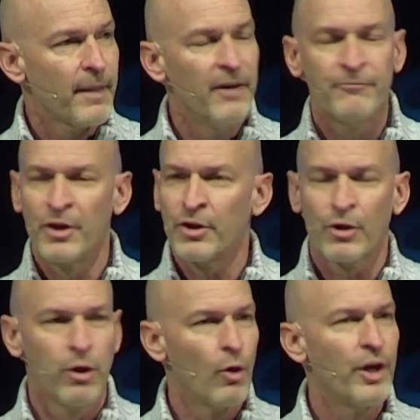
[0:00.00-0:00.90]
If the
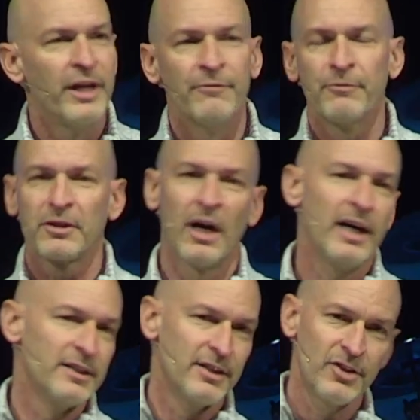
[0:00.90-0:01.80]
glory of
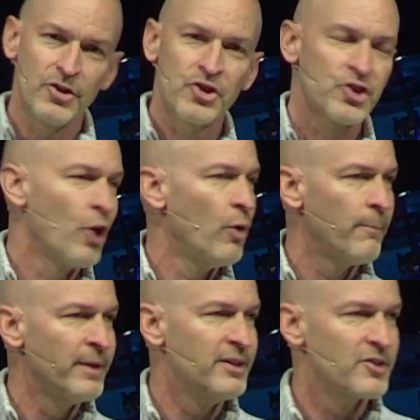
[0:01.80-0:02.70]
God doesn't show
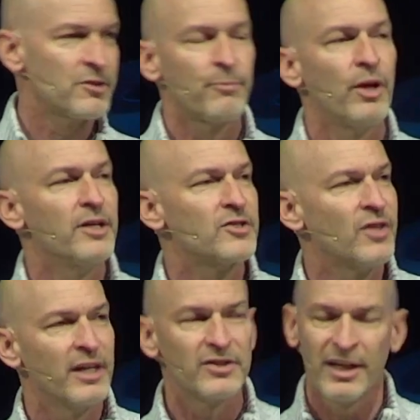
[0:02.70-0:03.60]
up and displace
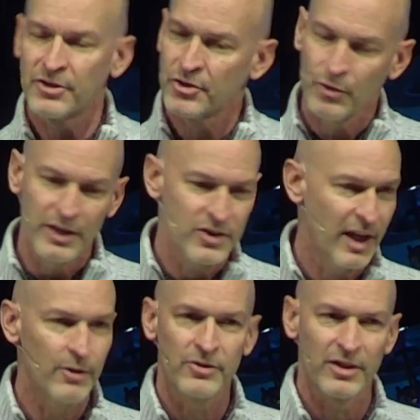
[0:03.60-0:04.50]
things, history
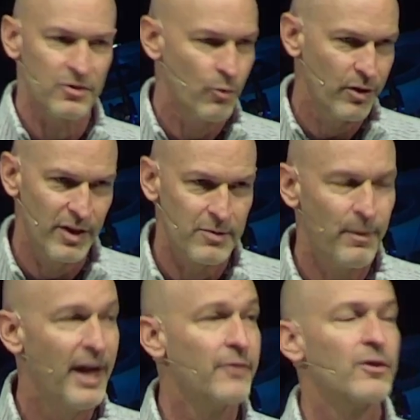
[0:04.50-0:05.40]
tells us where this
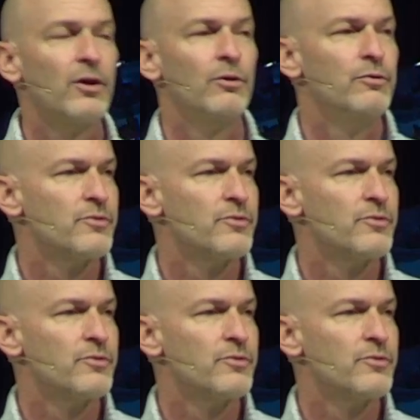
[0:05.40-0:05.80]
path goes.